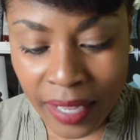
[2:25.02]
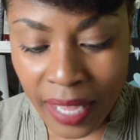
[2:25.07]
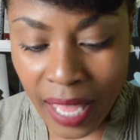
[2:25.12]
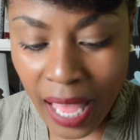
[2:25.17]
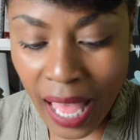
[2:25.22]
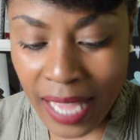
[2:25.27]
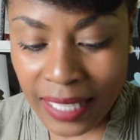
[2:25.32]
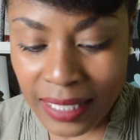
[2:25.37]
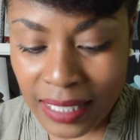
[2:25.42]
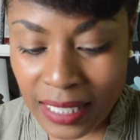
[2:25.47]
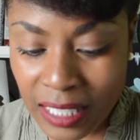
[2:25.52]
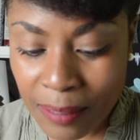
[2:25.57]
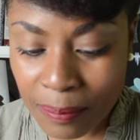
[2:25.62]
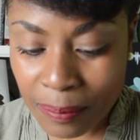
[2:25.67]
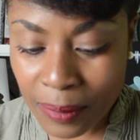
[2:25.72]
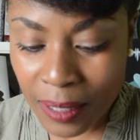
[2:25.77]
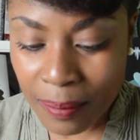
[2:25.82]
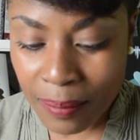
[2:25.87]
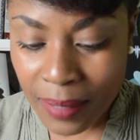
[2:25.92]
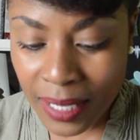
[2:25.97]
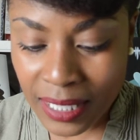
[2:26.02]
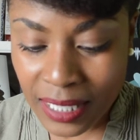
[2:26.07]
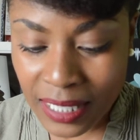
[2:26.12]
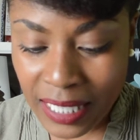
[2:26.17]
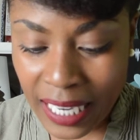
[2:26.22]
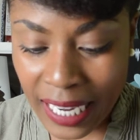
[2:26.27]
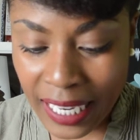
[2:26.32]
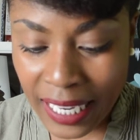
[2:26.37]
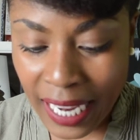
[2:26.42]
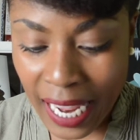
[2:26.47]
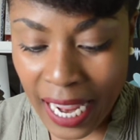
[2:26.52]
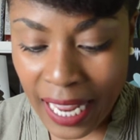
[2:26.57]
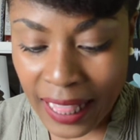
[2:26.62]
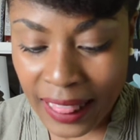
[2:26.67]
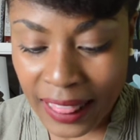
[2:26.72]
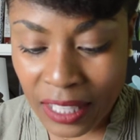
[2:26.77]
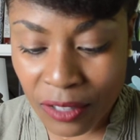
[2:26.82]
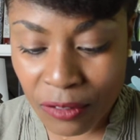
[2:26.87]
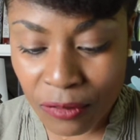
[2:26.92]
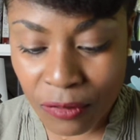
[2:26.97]
I simply must take
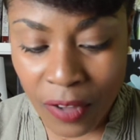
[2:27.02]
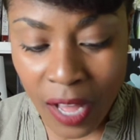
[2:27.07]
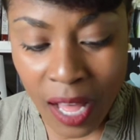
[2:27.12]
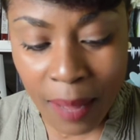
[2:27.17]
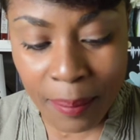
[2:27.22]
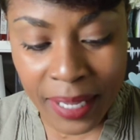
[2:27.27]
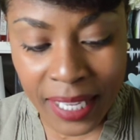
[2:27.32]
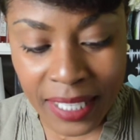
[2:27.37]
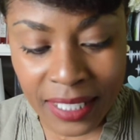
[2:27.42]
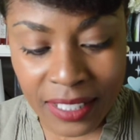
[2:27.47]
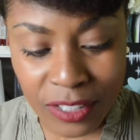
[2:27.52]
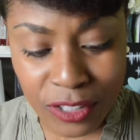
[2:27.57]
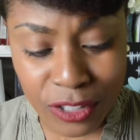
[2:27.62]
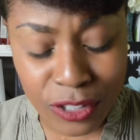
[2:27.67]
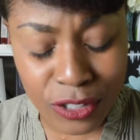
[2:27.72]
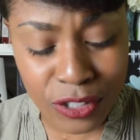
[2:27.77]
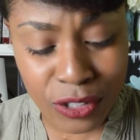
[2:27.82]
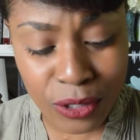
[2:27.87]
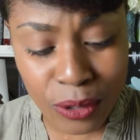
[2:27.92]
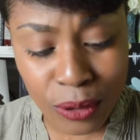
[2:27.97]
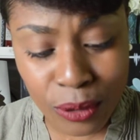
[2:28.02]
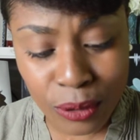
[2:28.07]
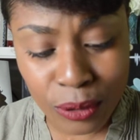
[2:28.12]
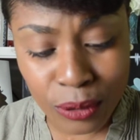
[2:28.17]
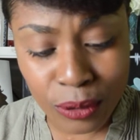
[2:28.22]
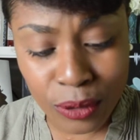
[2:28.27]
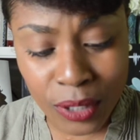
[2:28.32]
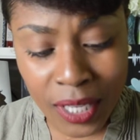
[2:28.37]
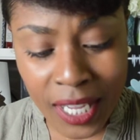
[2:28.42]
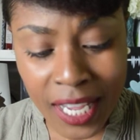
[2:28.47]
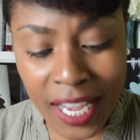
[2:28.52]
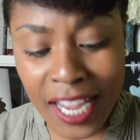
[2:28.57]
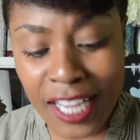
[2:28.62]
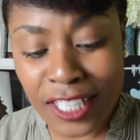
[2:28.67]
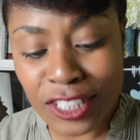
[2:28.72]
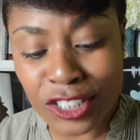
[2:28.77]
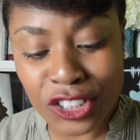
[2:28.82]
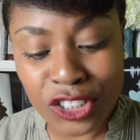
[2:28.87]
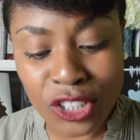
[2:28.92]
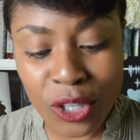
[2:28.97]
the vomit to school
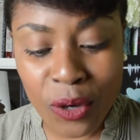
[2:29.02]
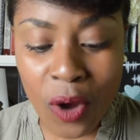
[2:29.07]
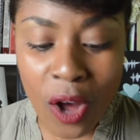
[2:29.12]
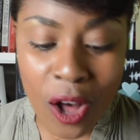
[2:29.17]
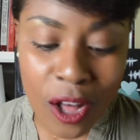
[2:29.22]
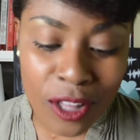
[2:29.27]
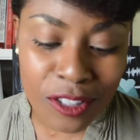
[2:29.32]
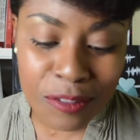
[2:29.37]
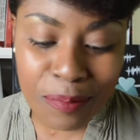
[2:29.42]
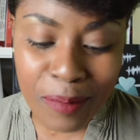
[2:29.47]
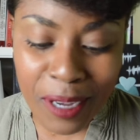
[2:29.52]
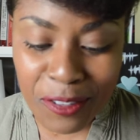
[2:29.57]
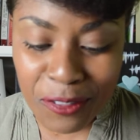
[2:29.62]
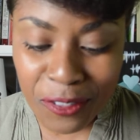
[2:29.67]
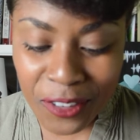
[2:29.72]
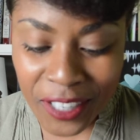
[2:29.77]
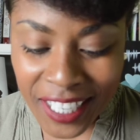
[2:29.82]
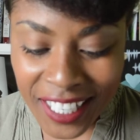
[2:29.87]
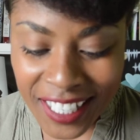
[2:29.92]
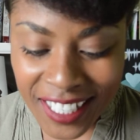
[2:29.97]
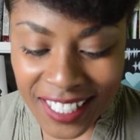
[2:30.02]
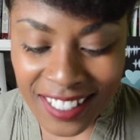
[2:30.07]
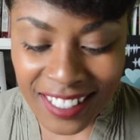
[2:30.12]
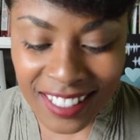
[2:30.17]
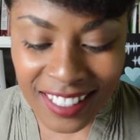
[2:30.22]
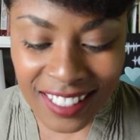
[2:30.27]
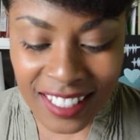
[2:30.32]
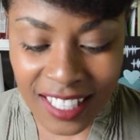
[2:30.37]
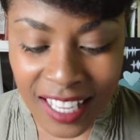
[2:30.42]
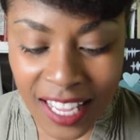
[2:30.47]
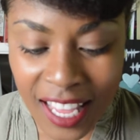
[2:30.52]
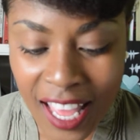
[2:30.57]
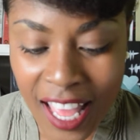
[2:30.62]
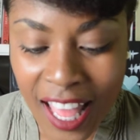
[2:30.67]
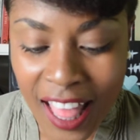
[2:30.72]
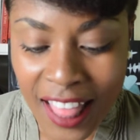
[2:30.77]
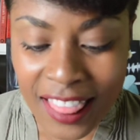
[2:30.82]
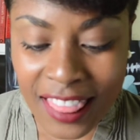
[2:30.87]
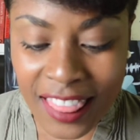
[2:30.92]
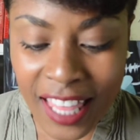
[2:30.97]
and show all of my friends.
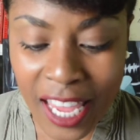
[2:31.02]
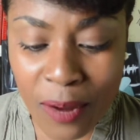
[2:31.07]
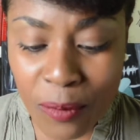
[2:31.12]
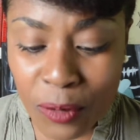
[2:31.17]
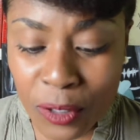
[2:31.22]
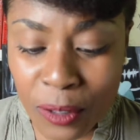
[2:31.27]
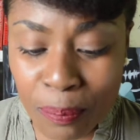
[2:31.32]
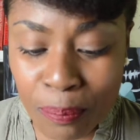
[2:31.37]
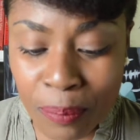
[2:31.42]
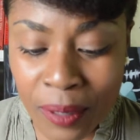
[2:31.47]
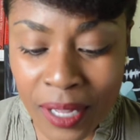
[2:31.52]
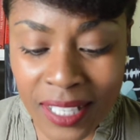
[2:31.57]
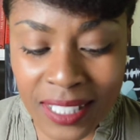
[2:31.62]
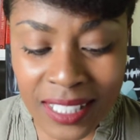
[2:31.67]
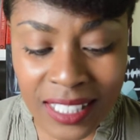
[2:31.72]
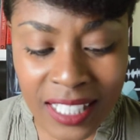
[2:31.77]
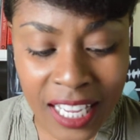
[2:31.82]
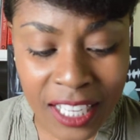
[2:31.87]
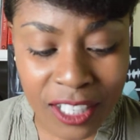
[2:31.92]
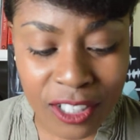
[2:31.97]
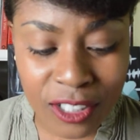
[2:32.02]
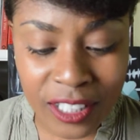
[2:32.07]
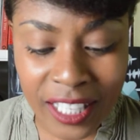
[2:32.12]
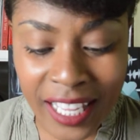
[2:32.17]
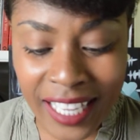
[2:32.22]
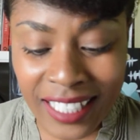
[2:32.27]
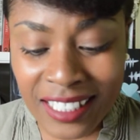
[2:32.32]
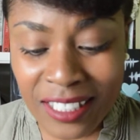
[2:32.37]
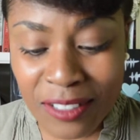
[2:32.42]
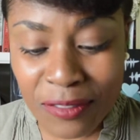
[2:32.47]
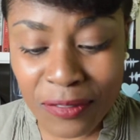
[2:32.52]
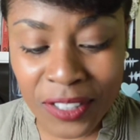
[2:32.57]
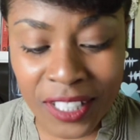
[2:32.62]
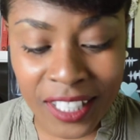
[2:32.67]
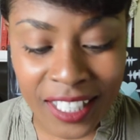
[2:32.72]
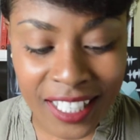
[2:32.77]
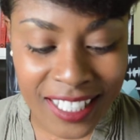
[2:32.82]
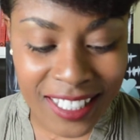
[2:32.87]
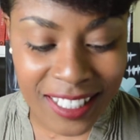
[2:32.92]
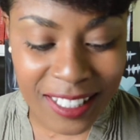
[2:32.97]
They would bust a collective
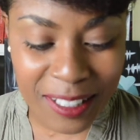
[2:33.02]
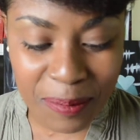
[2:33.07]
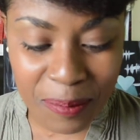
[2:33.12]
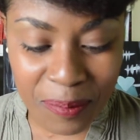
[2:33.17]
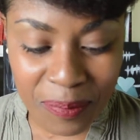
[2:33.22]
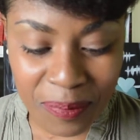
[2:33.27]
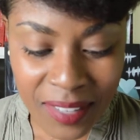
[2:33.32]
gut.